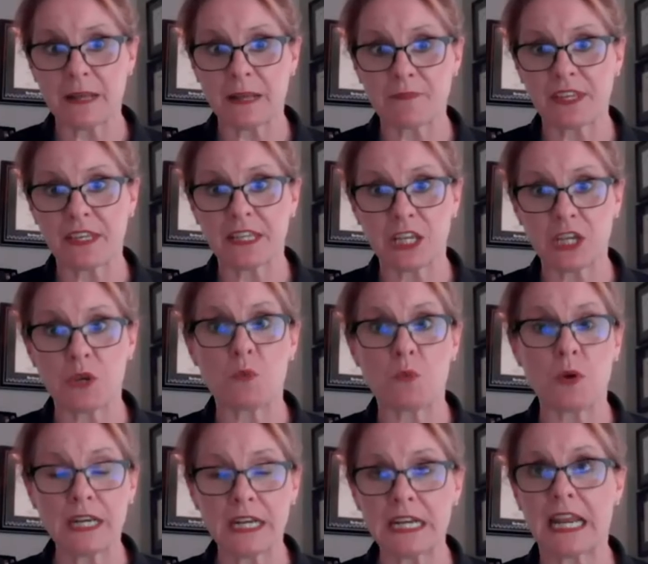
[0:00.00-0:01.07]
something that you
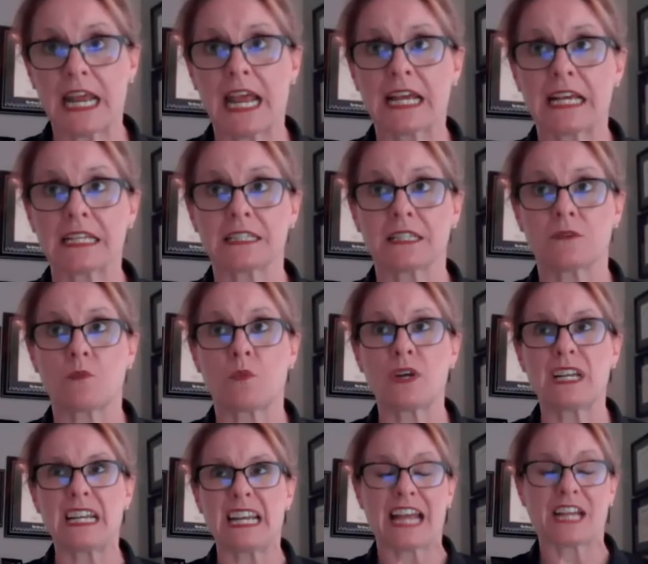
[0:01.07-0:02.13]
wouldn't
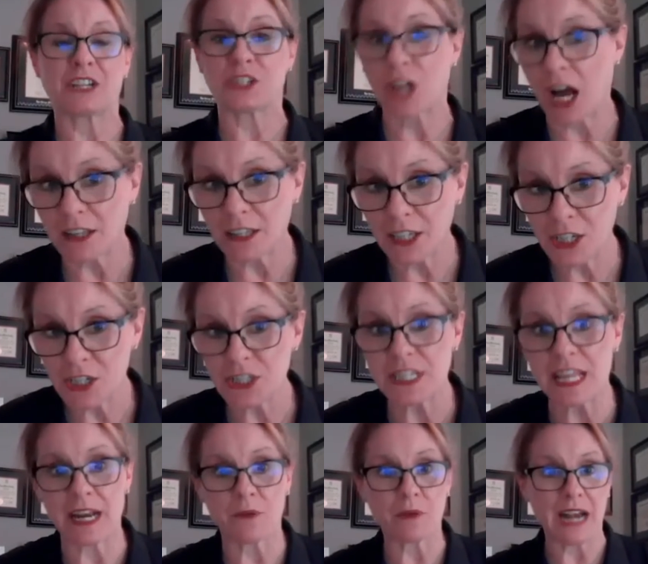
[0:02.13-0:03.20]
acknowledge
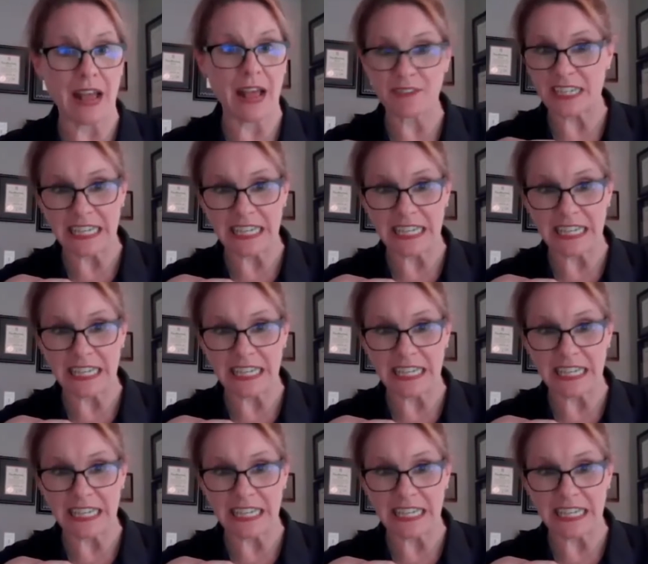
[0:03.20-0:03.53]
that it would have